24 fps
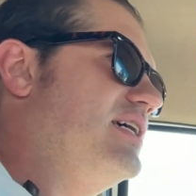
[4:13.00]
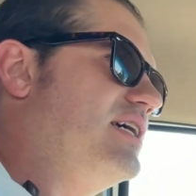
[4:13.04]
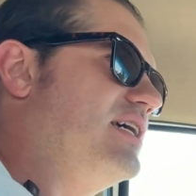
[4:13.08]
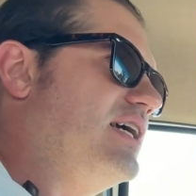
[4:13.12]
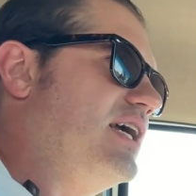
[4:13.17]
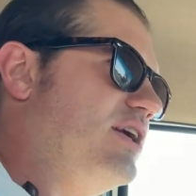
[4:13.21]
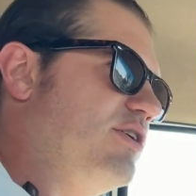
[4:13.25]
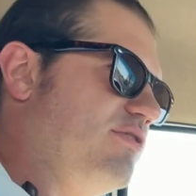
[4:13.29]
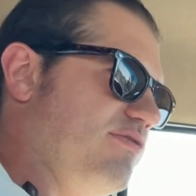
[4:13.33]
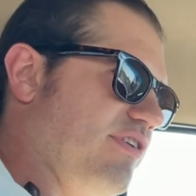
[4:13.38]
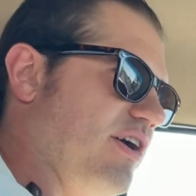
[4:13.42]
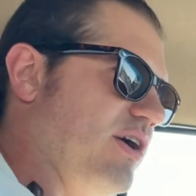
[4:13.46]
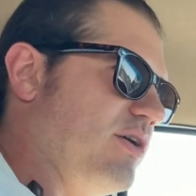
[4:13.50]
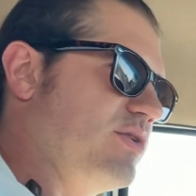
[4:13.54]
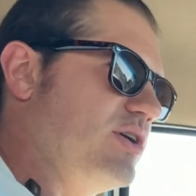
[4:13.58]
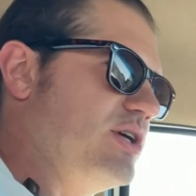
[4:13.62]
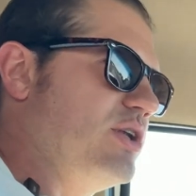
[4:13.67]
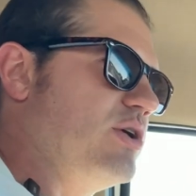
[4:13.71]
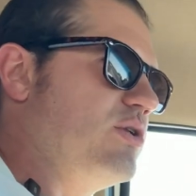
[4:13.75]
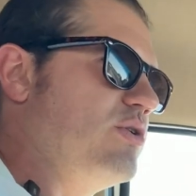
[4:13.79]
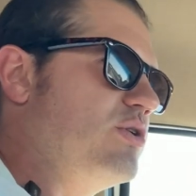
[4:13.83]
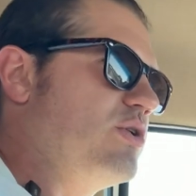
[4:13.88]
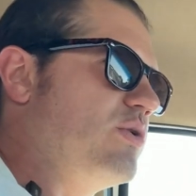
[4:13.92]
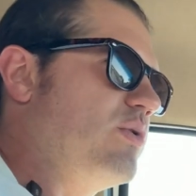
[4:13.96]
and you're fairly
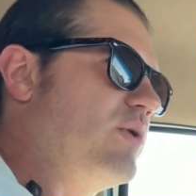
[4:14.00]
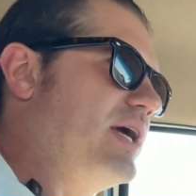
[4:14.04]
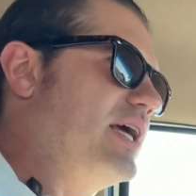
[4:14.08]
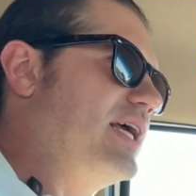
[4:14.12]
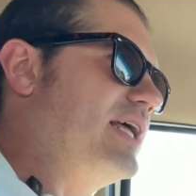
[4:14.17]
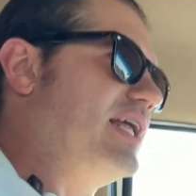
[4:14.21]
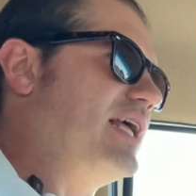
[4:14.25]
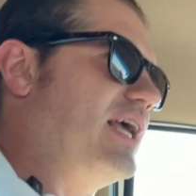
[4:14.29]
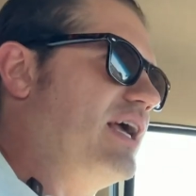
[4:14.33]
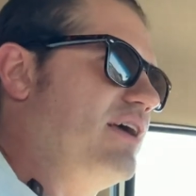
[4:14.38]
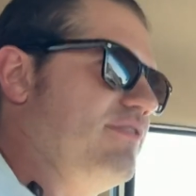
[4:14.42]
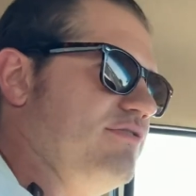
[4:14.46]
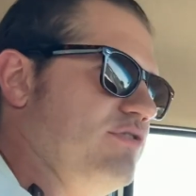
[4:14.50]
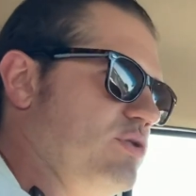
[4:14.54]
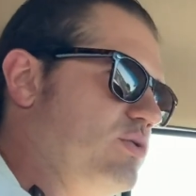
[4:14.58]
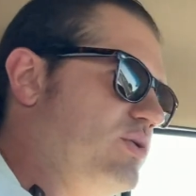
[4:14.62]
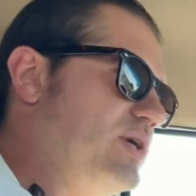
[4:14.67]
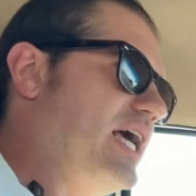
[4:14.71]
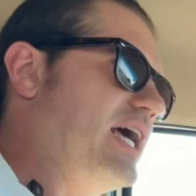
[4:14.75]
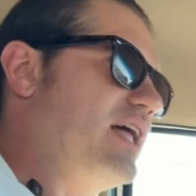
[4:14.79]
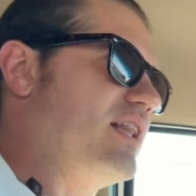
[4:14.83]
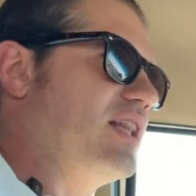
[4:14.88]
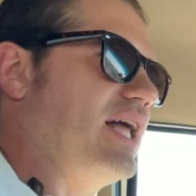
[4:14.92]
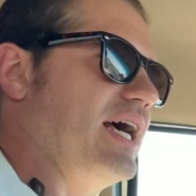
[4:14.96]
new to it, if you
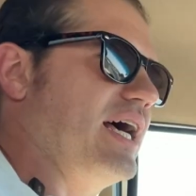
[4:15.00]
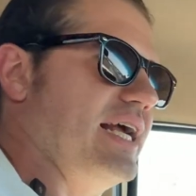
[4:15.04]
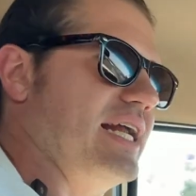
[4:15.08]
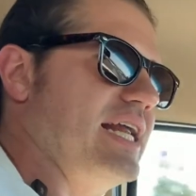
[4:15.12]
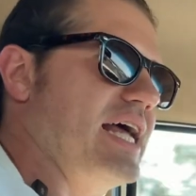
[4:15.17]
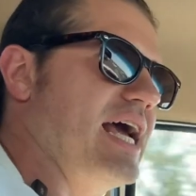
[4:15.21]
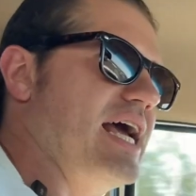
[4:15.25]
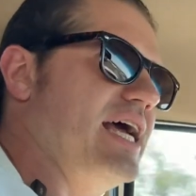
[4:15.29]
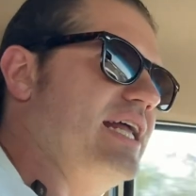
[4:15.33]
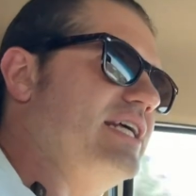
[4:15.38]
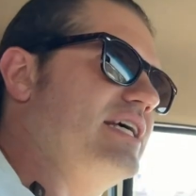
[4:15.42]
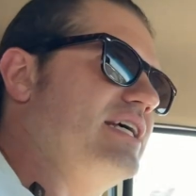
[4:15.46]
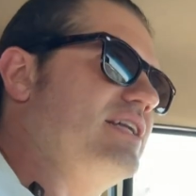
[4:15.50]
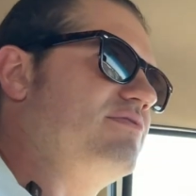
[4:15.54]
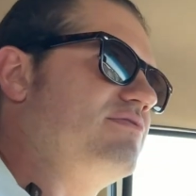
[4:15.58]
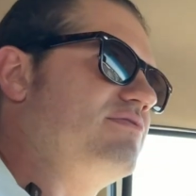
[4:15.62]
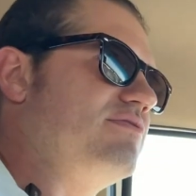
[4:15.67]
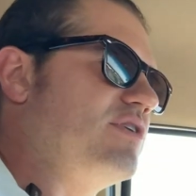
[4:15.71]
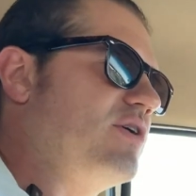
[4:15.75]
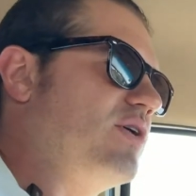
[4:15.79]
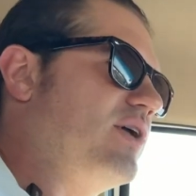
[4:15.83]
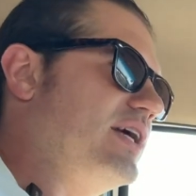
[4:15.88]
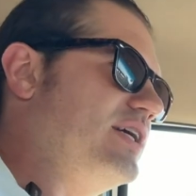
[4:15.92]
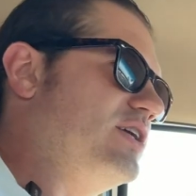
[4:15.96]
get lightheaded and
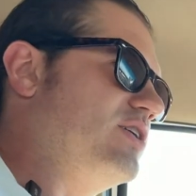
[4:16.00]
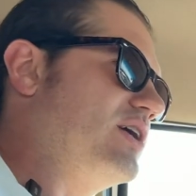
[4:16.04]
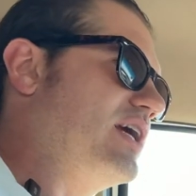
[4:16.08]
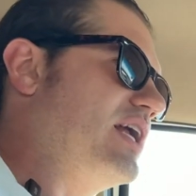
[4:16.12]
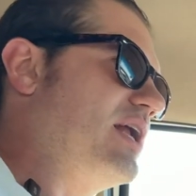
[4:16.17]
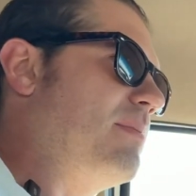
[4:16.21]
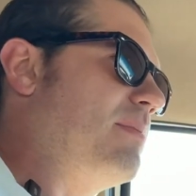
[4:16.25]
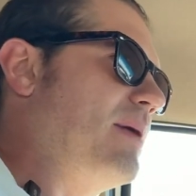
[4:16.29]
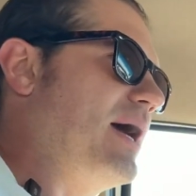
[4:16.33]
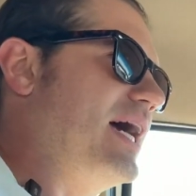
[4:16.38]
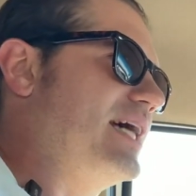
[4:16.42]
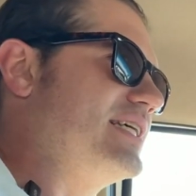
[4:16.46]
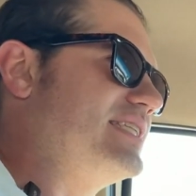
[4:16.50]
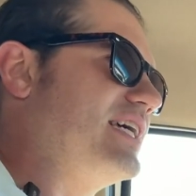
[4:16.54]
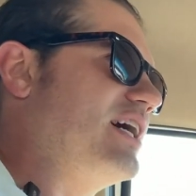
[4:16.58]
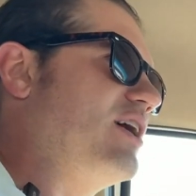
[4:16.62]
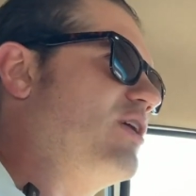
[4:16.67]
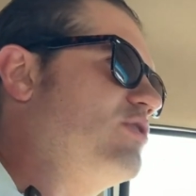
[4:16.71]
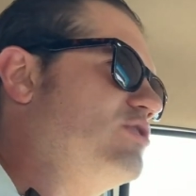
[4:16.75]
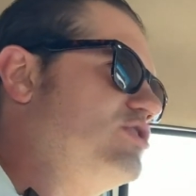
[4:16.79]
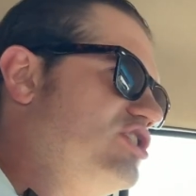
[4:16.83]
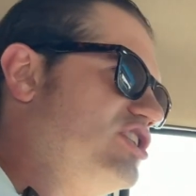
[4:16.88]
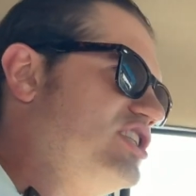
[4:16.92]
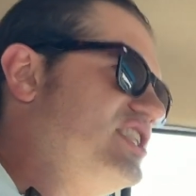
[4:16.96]
feel like you're going to pass
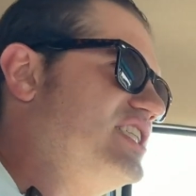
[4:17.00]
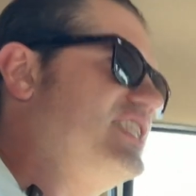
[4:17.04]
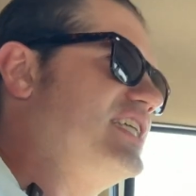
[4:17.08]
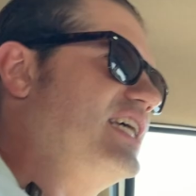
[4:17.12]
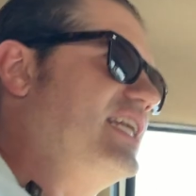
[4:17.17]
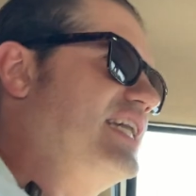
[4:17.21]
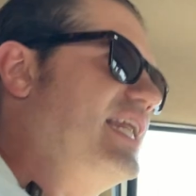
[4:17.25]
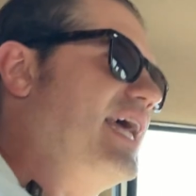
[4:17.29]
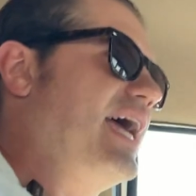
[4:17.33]
out, just sit